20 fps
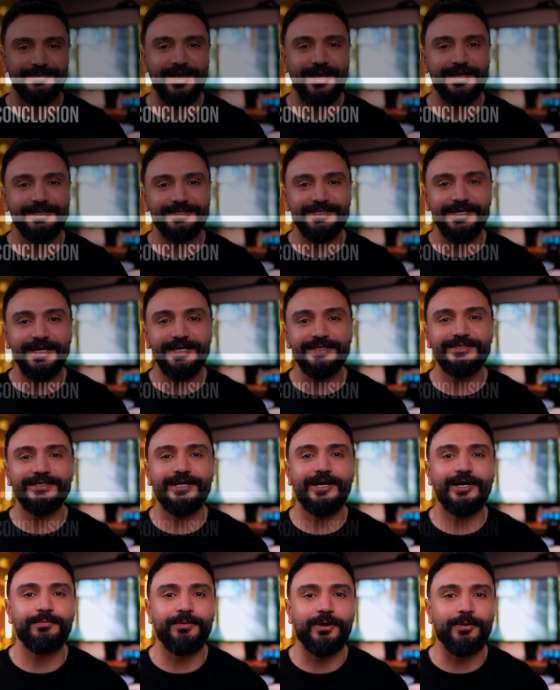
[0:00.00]
And that's
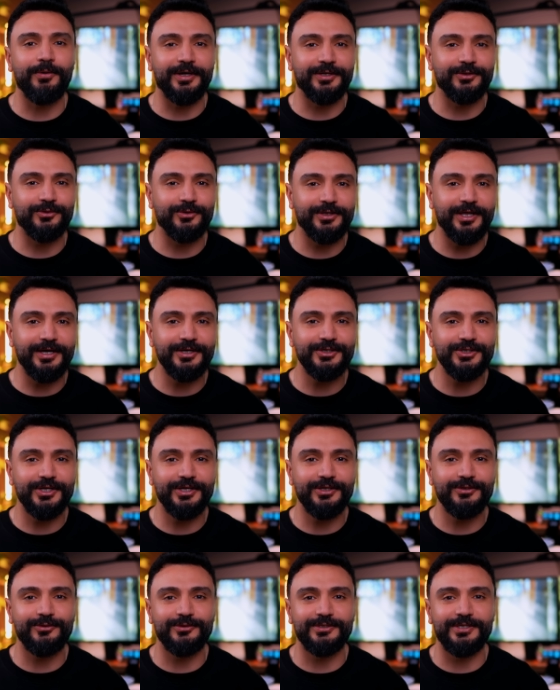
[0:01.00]
up our
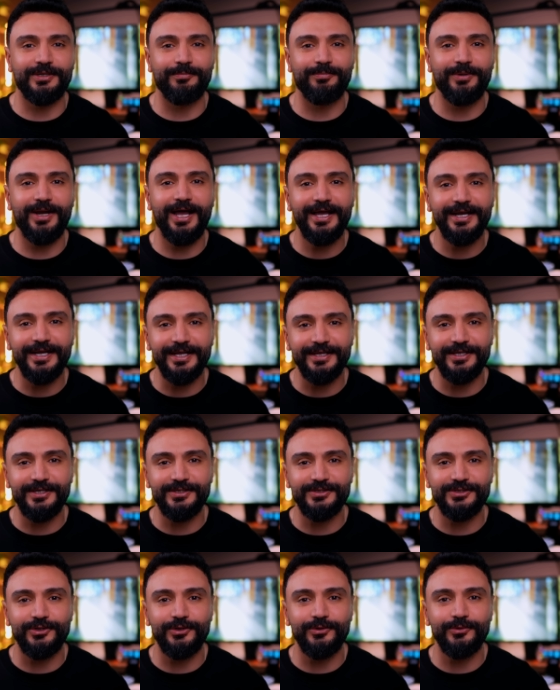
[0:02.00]
introduction to the plan and
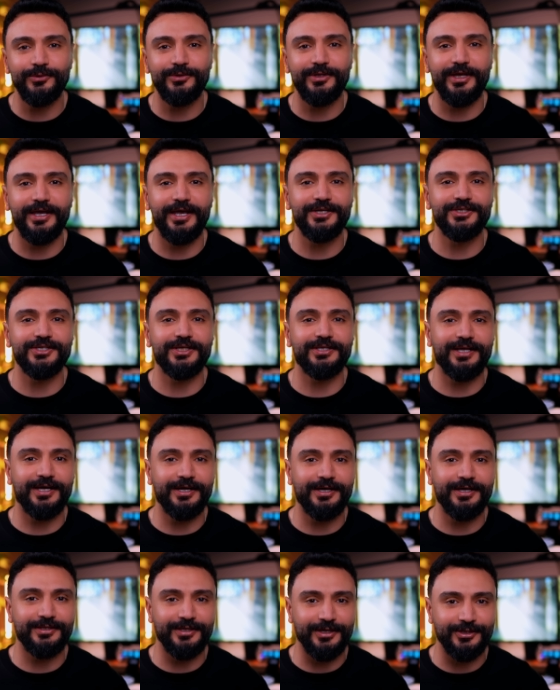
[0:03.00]
execute agent
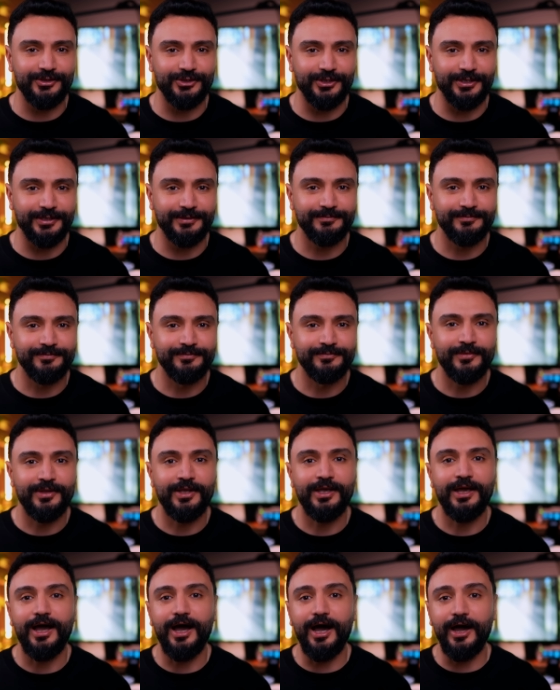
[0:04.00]
architecture.
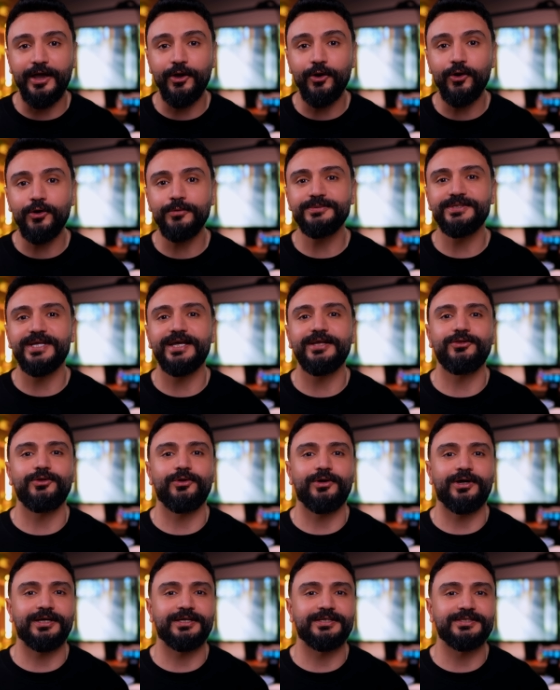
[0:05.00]
I hope that
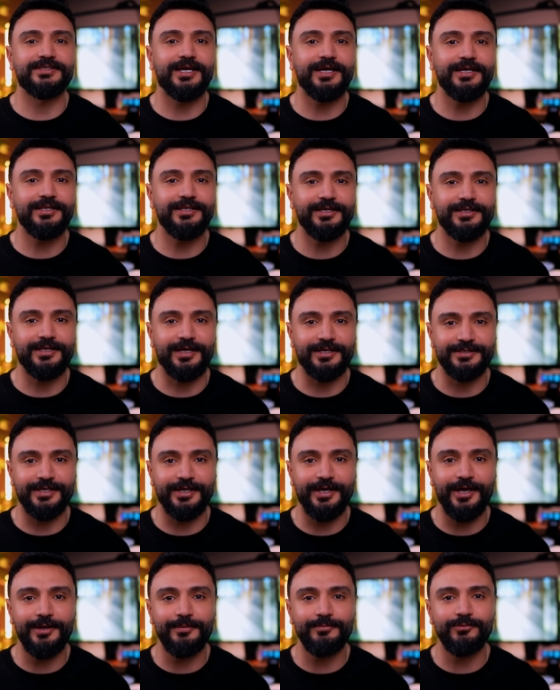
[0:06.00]
you are excited as
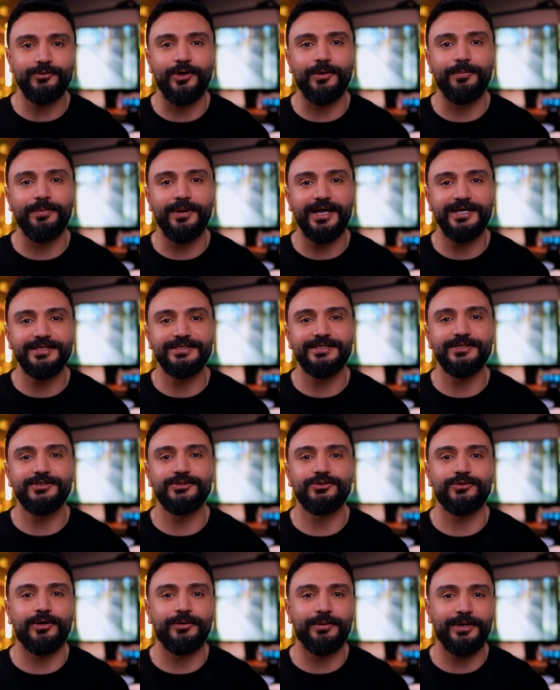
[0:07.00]
I am to apply
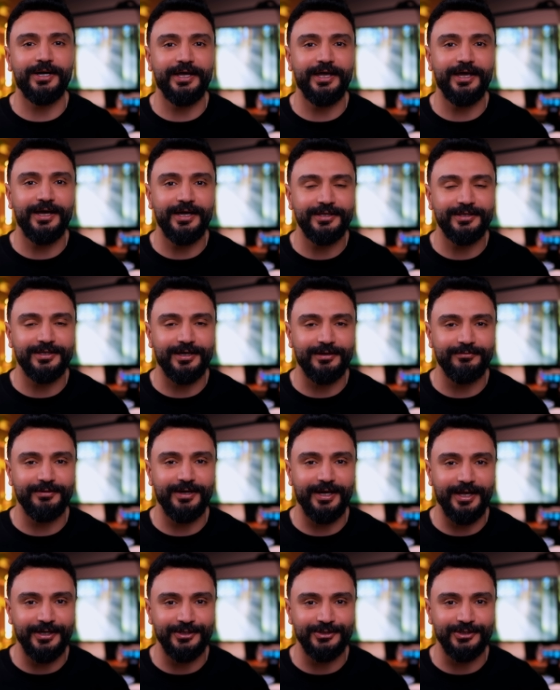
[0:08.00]
this to our AI
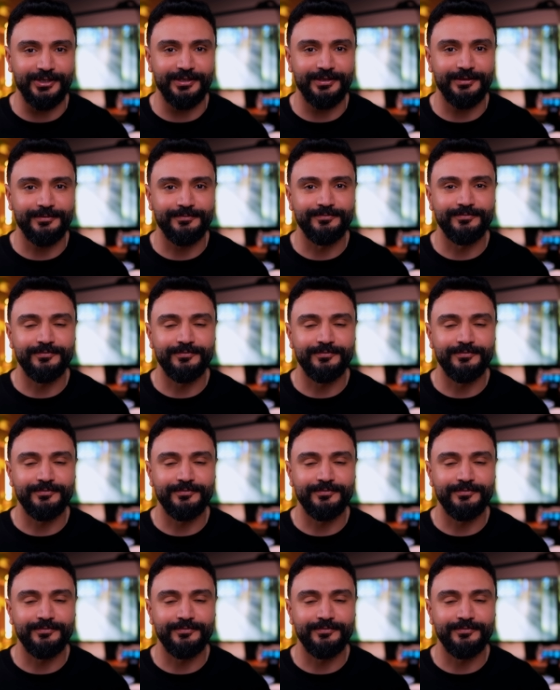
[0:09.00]
travel agent.